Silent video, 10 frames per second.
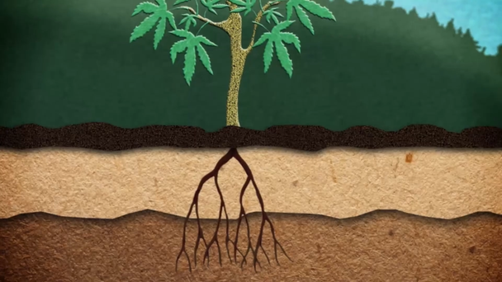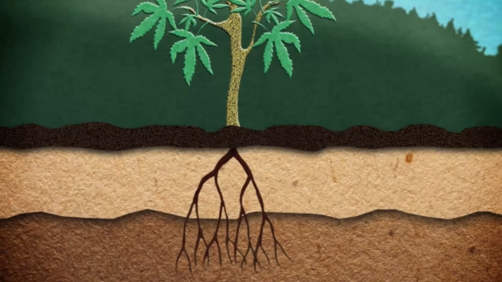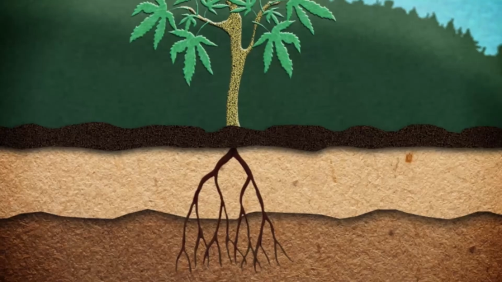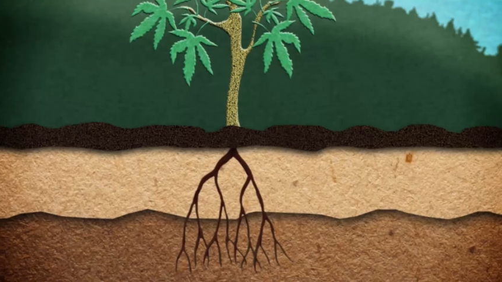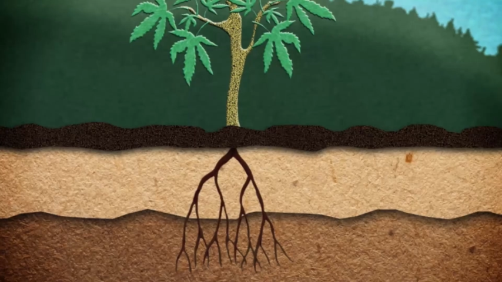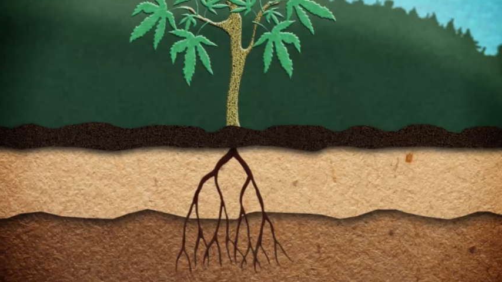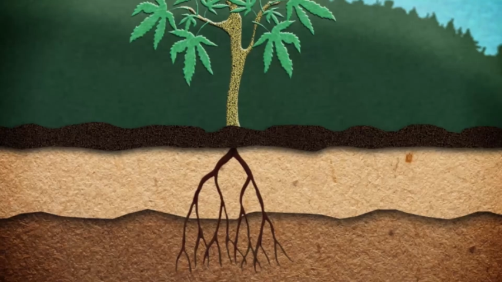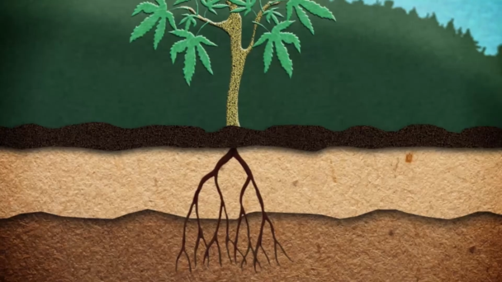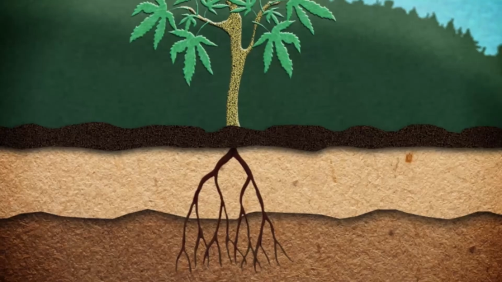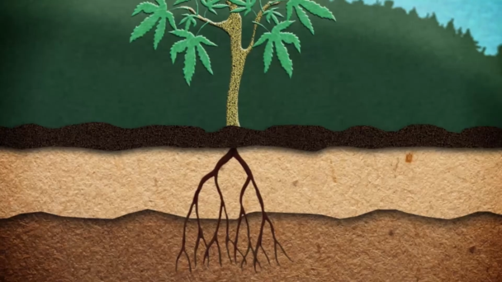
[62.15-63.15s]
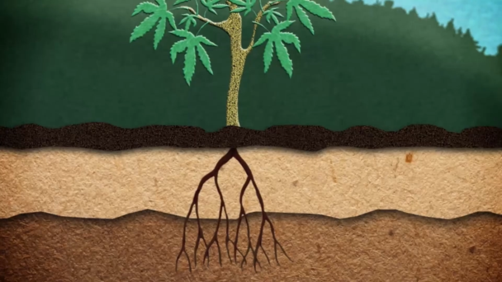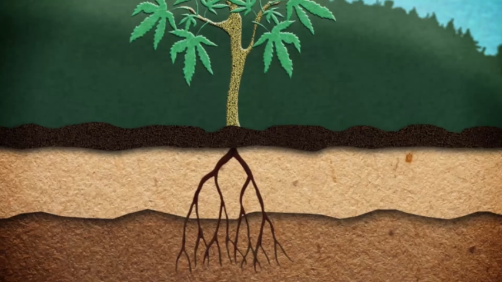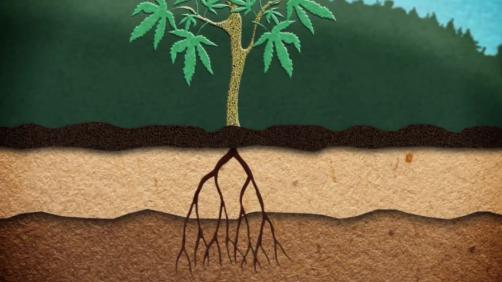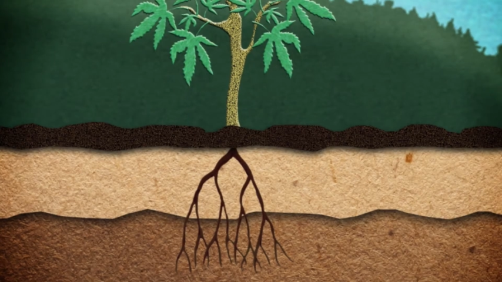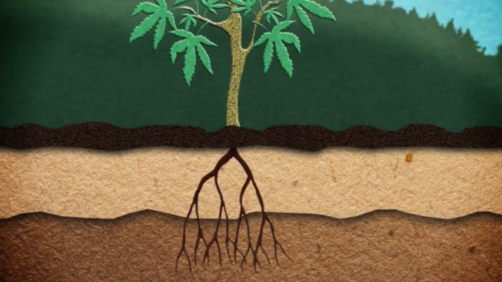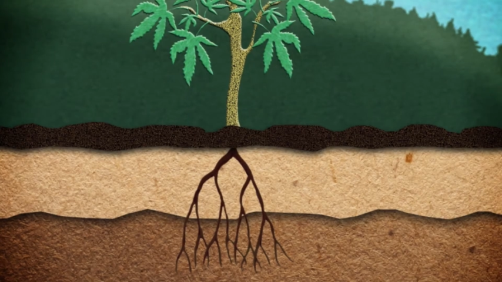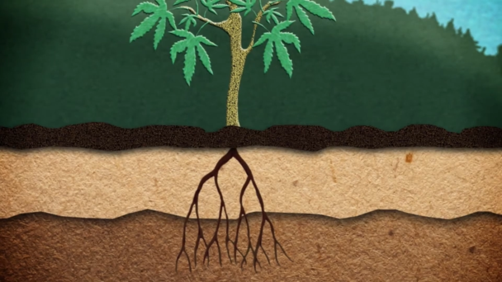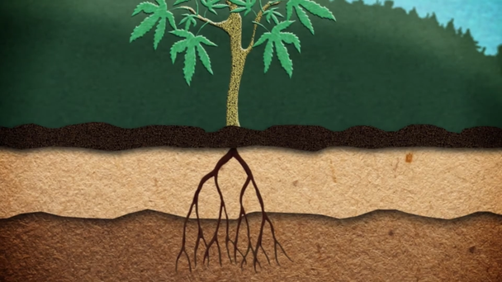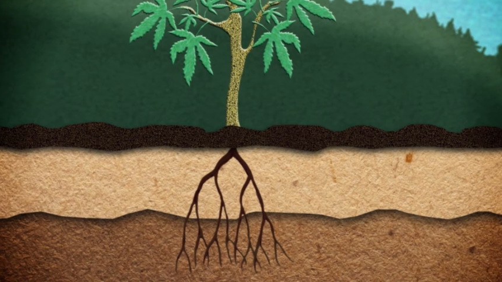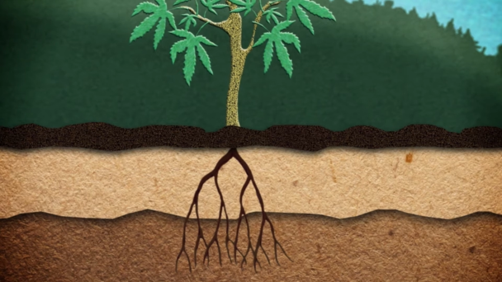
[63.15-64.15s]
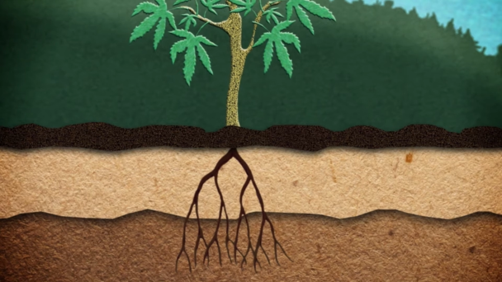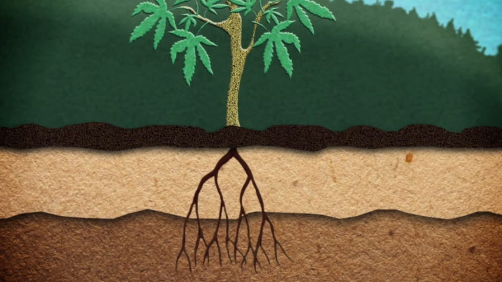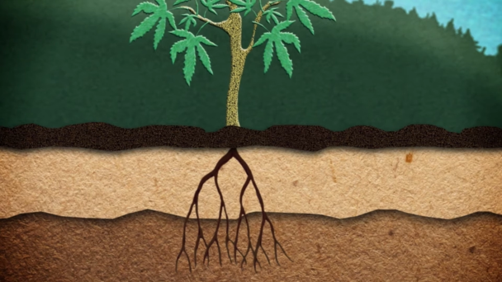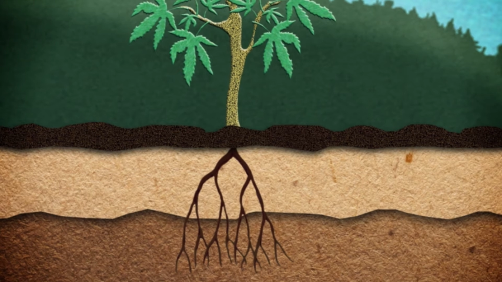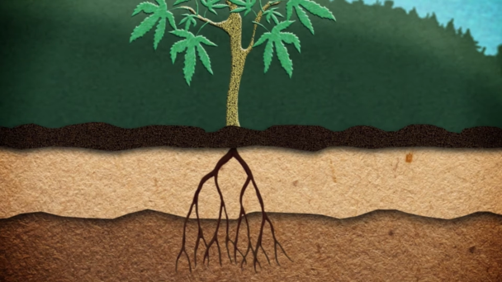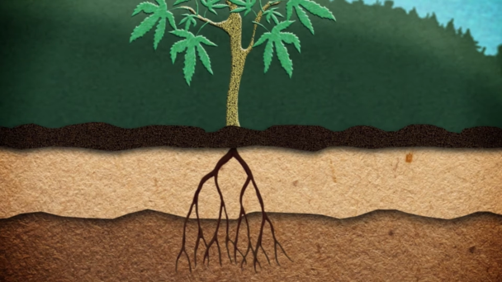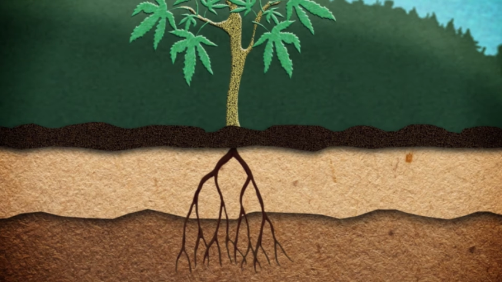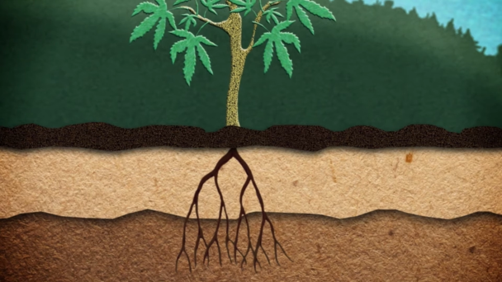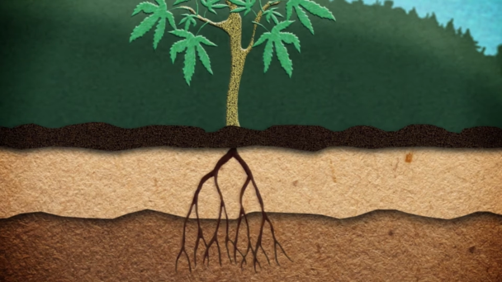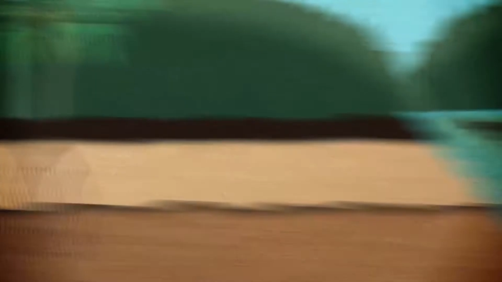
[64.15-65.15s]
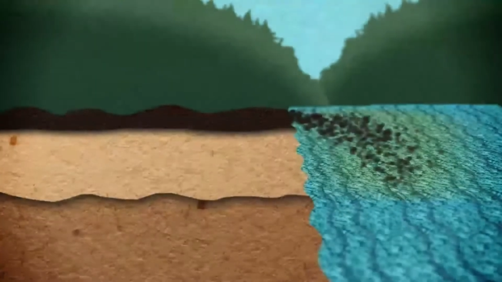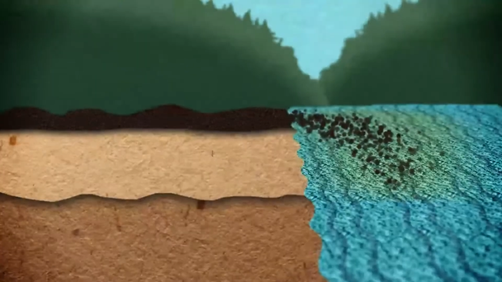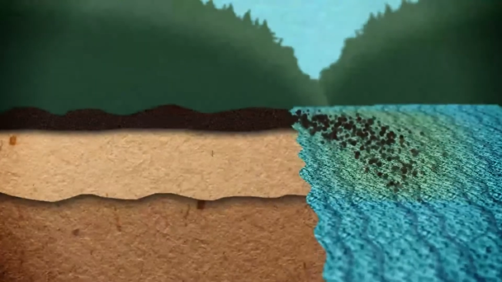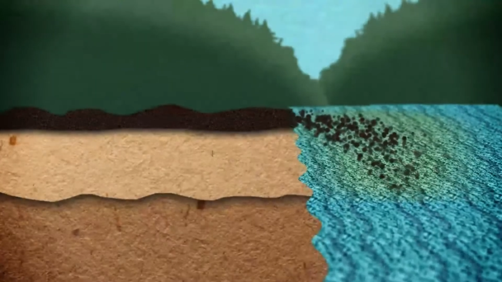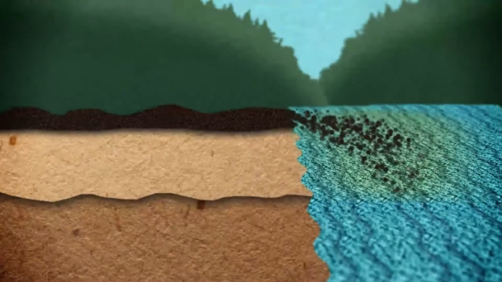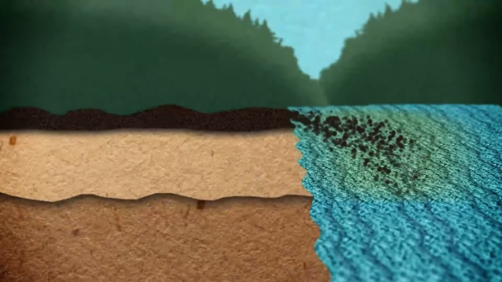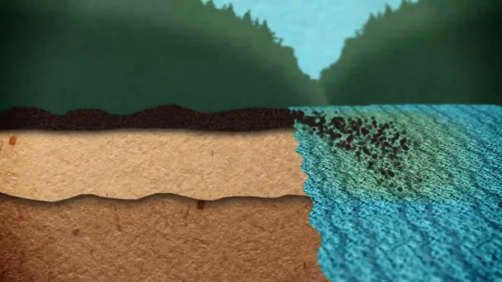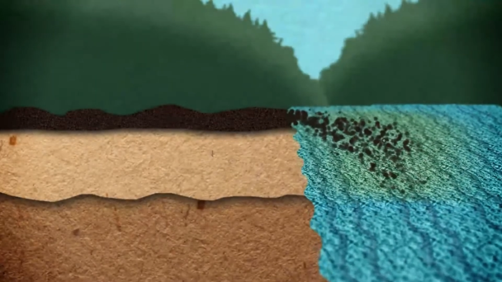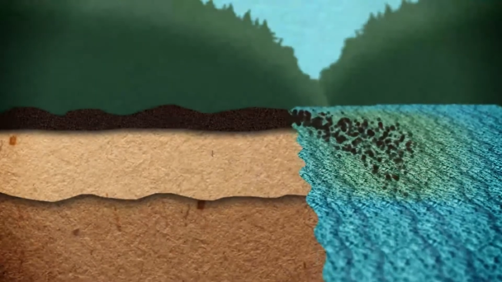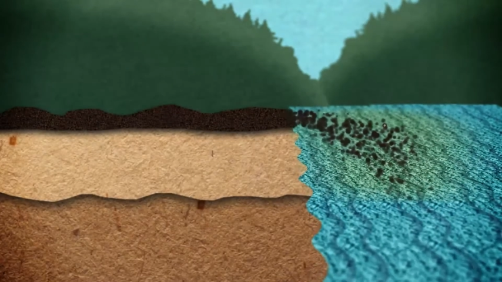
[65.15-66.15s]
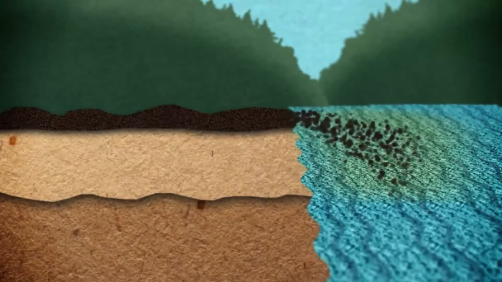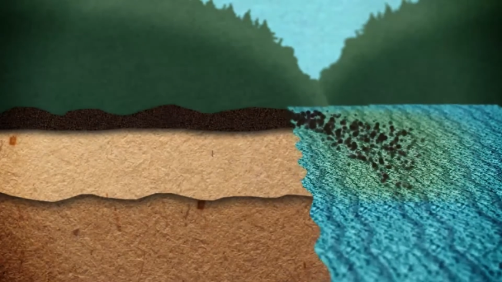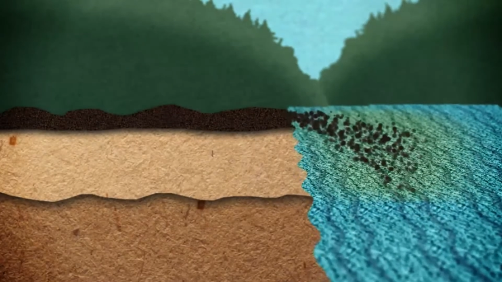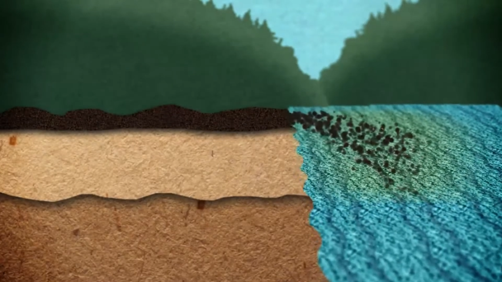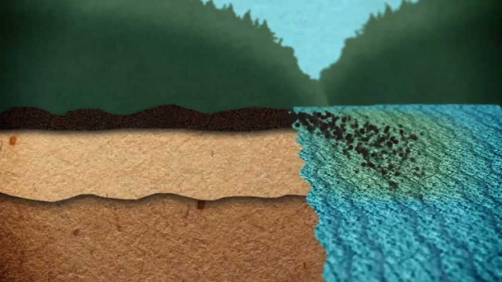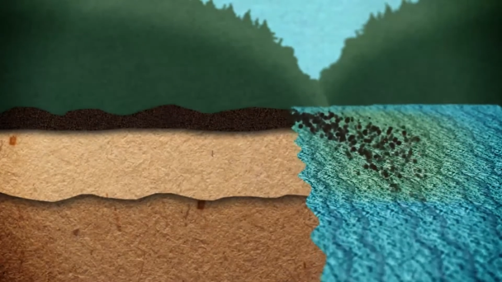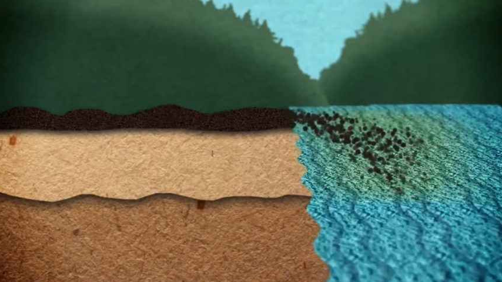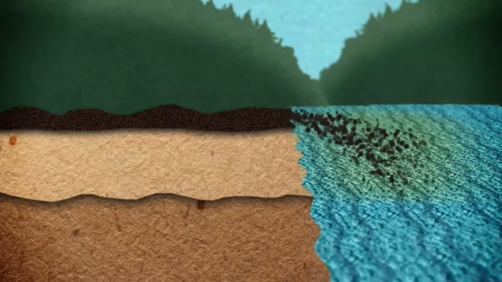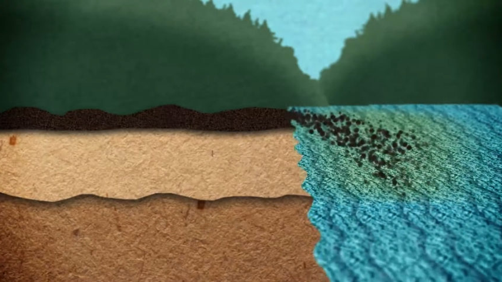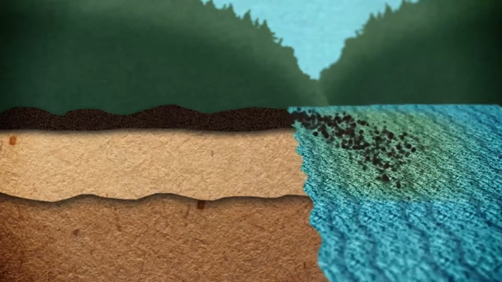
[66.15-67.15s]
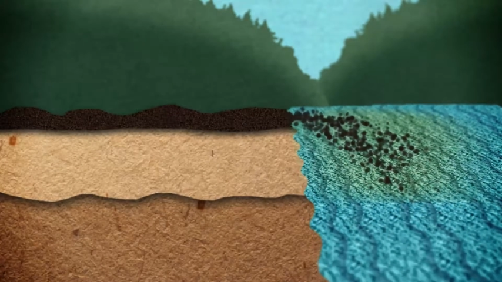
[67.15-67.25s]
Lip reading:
No face is visible, so there are no lips to read.